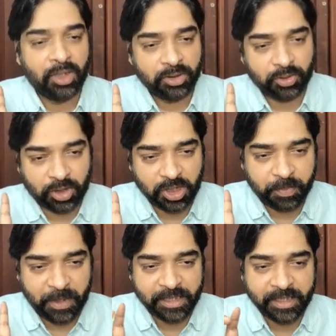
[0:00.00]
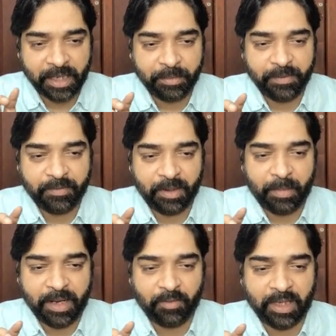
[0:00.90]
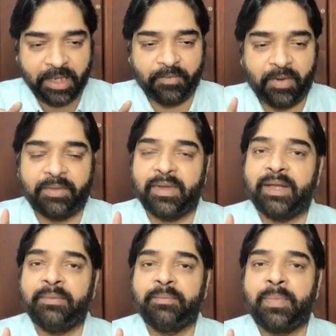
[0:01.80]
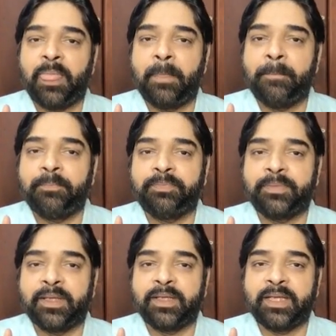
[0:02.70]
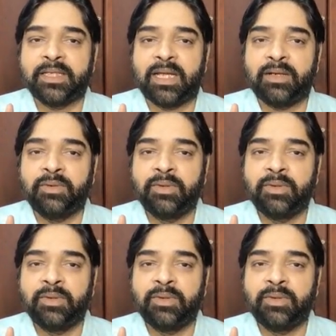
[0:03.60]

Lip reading: So this place can be filled by only one way. Yes or no?